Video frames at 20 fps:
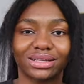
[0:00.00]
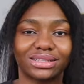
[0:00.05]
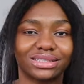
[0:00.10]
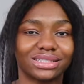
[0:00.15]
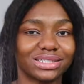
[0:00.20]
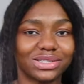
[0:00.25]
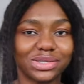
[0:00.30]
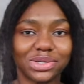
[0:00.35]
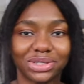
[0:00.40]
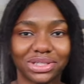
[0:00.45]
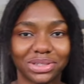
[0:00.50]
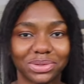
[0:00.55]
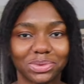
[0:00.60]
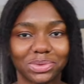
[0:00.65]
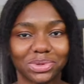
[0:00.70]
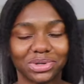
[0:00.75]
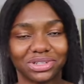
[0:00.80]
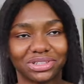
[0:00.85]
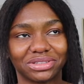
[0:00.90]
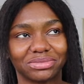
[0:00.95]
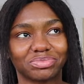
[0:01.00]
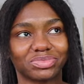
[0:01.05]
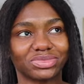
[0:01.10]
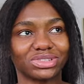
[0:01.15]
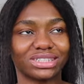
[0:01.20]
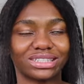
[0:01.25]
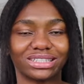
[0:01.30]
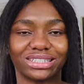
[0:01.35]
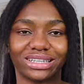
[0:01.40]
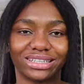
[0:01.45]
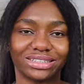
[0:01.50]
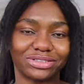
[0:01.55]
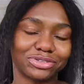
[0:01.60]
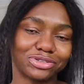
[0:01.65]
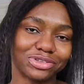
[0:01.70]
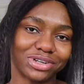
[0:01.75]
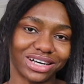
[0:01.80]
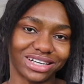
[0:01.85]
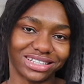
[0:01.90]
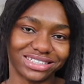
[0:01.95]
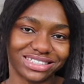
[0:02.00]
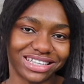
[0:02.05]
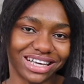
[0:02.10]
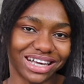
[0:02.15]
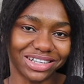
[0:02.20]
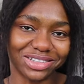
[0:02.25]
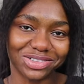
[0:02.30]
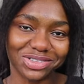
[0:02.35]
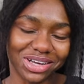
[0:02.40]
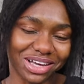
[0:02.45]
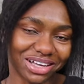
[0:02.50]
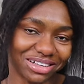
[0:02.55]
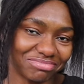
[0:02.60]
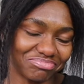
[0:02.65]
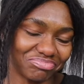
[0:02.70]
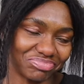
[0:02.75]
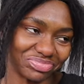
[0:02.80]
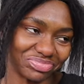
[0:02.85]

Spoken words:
This other one, in fact, let